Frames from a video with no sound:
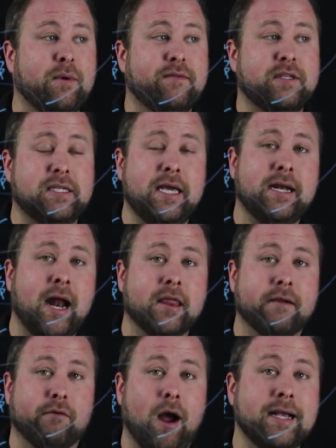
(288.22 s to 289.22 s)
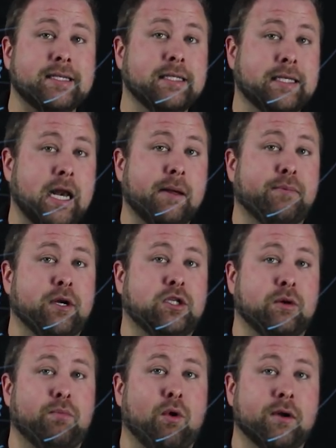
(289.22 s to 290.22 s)
And we've seen out of the Verizon data
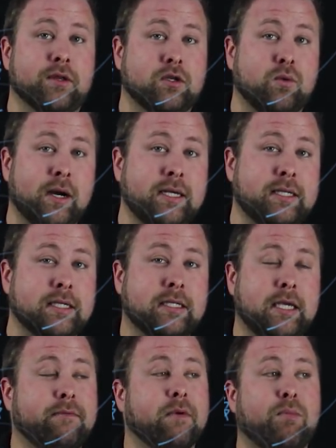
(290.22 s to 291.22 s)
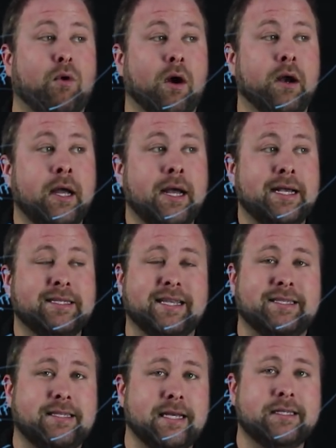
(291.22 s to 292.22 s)
breach report, the 2016 report
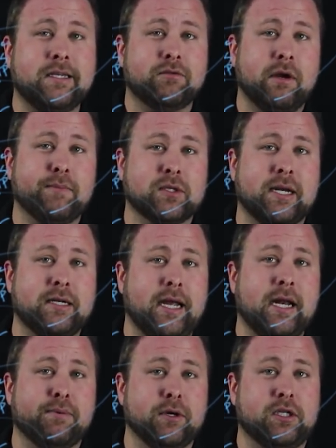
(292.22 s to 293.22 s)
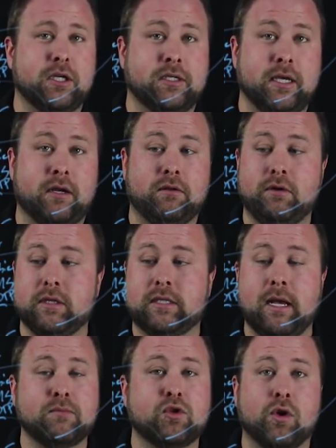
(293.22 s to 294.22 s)
said 63% of data breaches included
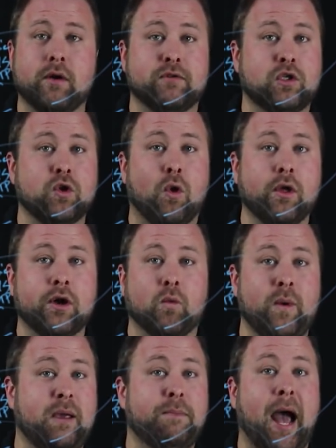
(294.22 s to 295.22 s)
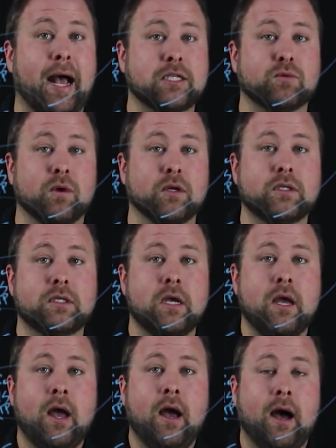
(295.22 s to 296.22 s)
some sort of stolen or weak passwords.
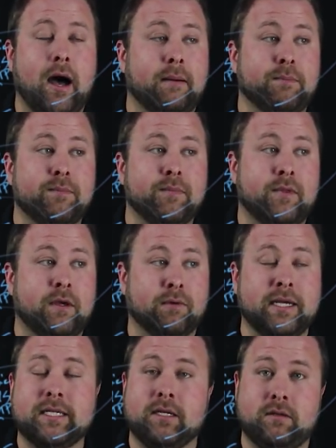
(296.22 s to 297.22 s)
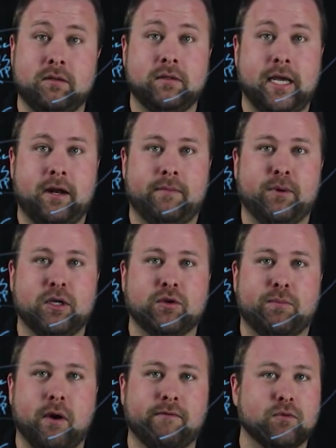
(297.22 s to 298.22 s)
The recent data breach
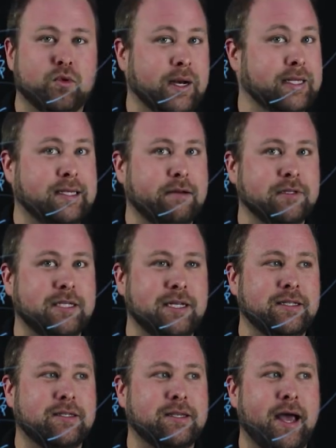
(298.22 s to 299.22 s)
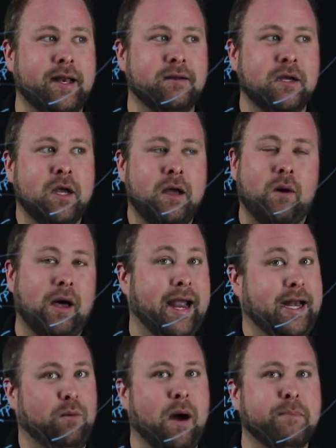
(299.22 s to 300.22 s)
report from 2017 said, well,
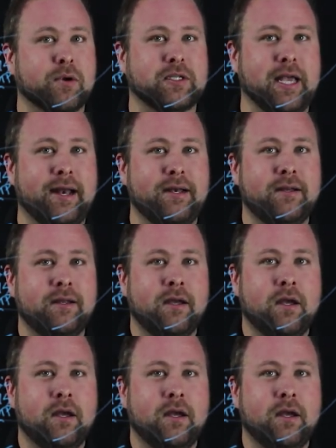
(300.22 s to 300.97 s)
81%.